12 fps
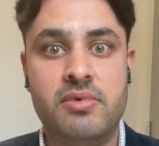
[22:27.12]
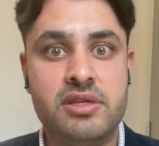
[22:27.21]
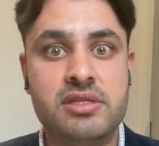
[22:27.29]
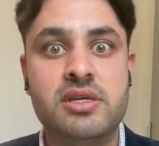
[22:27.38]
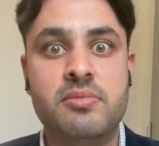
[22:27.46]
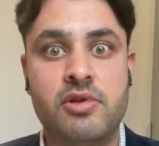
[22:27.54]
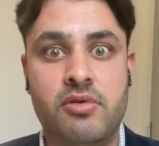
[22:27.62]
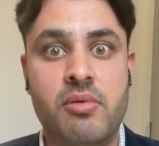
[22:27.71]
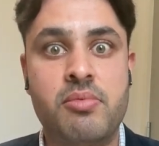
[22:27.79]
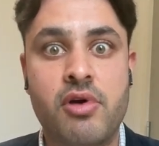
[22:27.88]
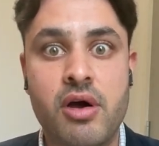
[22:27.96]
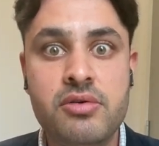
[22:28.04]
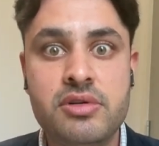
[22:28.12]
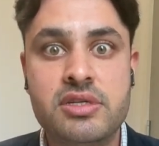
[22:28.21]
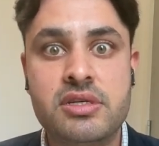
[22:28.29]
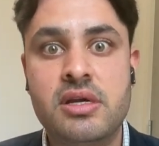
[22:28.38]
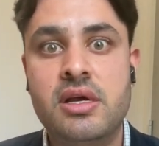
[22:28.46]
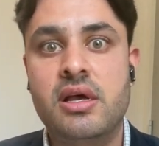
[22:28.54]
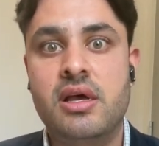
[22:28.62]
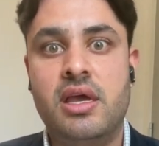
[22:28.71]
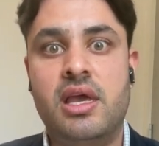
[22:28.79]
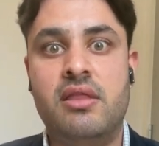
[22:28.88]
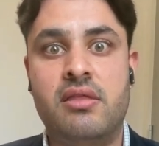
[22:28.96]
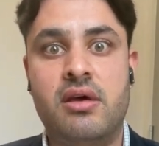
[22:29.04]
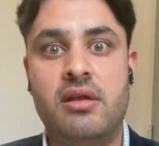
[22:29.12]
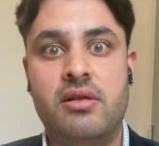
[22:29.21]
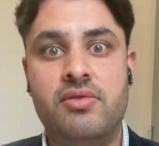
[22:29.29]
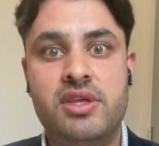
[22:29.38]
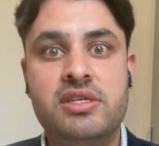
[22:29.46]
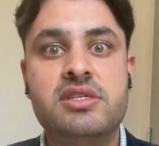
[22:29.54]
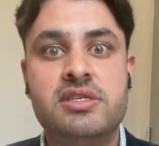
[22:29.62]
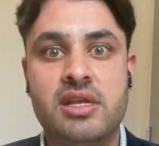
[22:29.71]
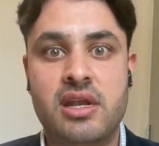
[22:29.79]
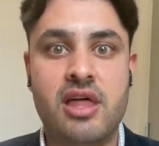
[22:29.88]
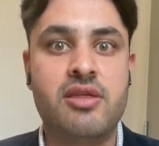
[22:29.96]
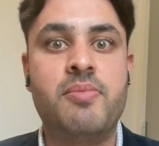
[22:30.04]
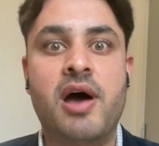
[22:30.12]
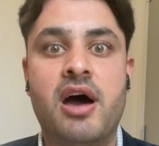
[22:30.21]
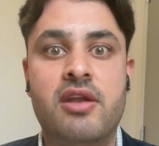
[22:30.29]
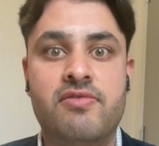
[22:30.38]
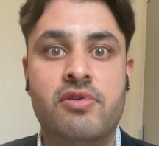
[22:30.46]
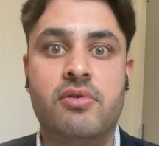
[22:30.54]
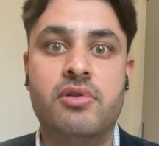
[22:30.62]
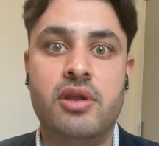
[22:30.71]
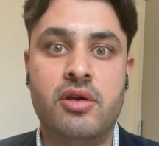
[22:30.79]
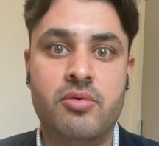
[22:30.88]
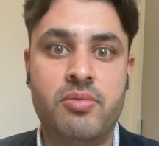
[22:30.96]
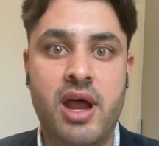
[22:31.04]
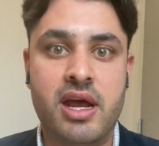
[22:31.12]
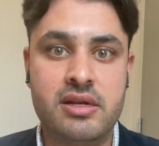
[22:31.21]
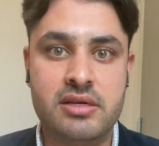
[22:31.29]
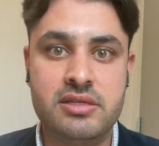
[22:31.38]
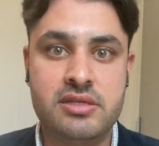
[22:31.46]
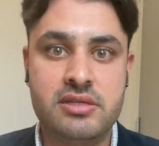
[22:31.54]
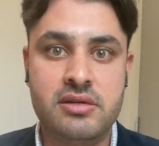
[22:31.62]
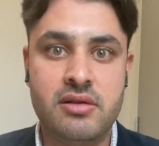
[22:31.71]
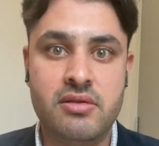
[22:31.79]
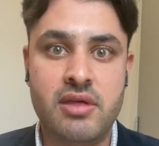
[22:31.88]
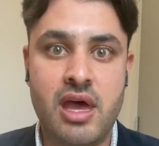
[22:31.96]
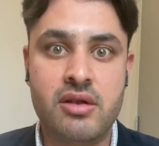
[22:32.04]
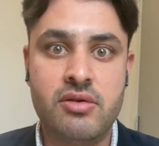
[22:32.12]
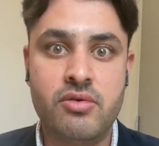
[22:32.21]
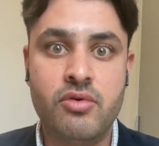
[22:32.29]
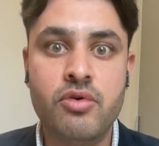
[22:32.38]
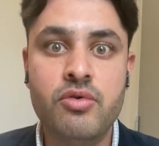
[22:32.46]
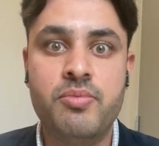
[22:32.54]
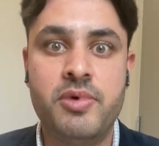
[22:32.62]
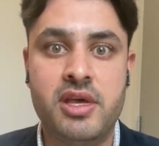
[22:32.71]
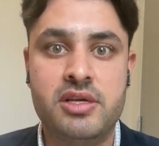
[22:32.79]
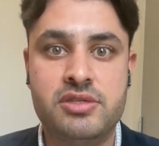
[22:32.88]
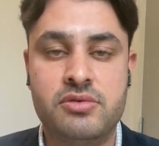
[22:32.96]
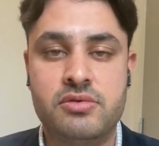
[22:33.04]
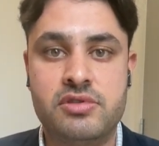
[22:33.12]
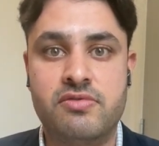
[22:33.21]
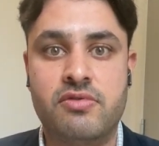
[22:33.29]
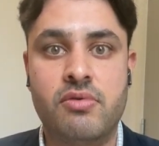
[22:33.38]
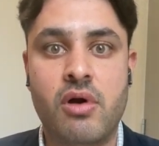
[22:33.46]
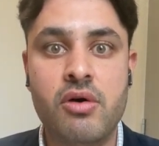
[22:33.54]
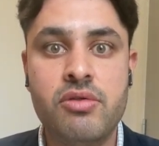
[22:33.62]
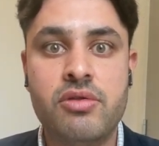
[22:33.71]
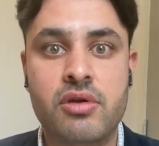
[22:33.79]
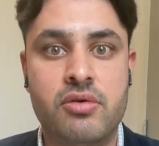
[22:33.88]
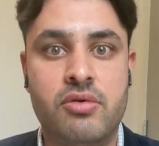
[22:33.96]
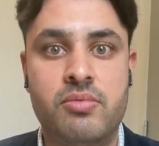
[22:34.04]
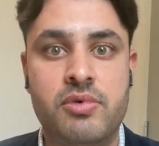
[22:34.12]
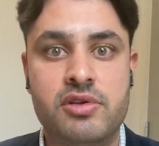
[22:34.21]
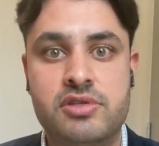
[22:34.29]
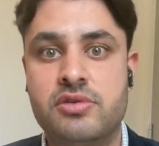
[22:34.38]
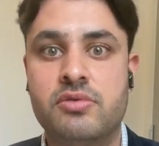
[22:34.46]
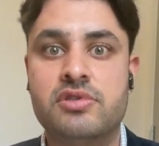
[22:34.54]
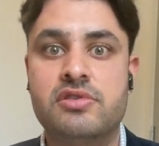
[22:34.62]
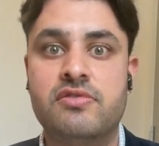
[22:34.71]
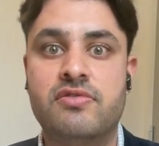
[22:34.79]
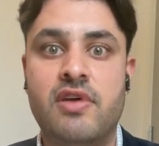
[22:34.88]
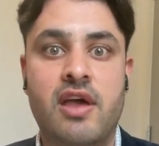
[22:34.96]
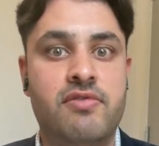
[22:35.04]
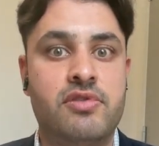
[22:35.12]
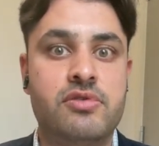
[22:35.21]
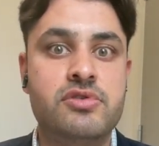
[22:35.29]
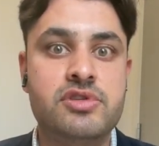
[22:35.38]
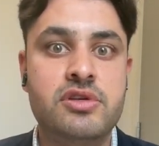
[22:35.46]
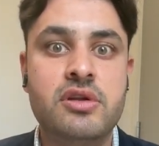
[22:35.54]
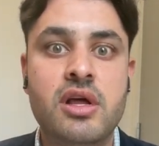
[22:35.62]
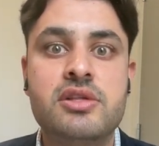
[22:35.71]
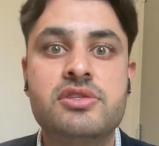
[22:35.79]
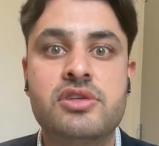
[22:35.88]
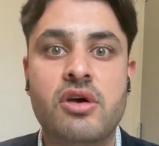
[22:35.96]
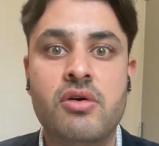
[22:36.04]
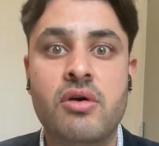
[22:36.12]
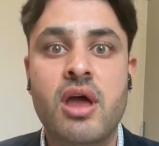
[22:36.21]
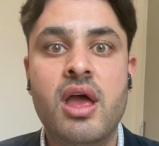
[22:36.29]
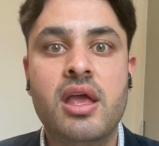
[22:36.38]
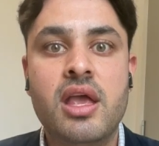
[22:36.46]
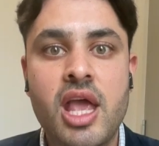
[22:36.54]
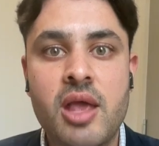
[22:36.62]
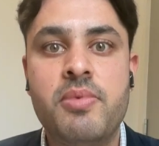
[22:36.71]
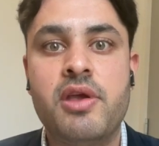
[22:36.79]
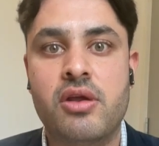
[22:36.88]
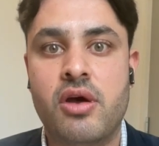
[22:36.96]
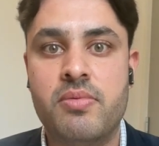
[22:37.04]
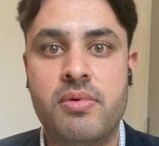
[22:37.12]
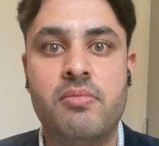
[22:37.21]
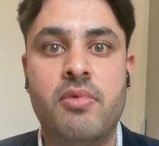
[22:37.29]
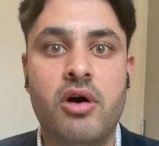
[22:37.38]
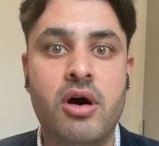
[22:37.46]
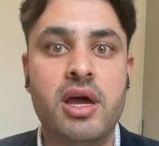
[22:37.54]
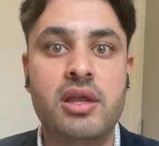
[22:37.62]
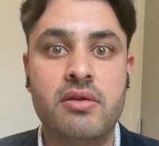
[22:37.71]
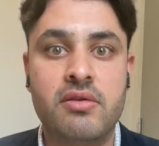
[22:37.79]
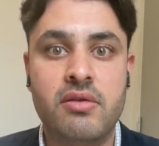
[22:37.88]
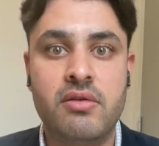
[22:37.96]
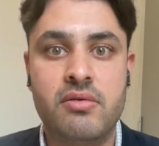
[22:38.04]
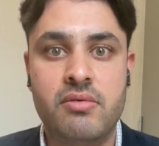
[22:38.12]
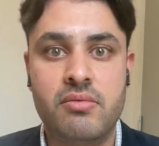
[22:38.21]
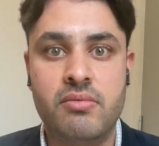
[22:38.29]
with a similar approach, in that this is another part of your clinical practice that could be a source of growth. It could be a source of evolution. And so keeping an open mind